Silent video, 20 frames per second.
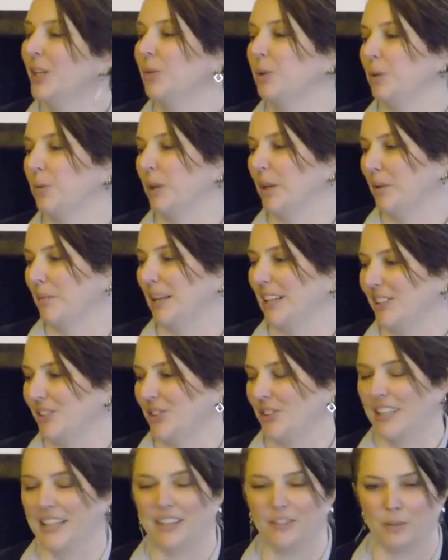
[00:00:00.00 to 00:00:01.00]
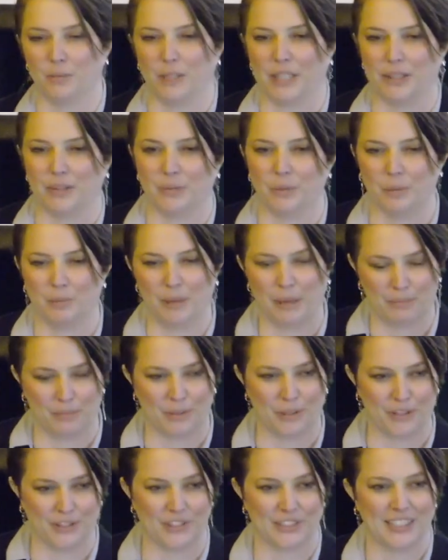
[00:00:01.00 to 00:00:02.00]
We want to make sure that everybody
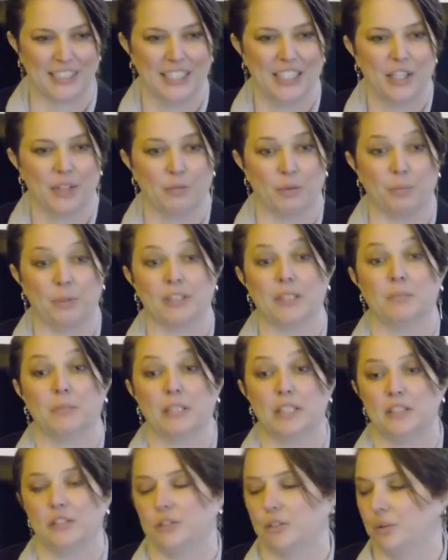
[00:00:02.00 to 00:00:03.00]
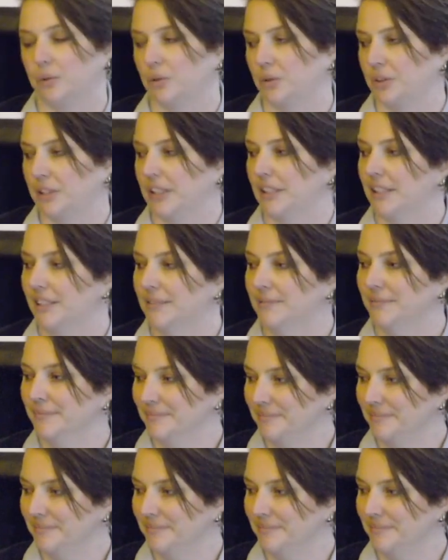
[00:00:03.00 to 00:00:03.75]
remembers what we committed to early on.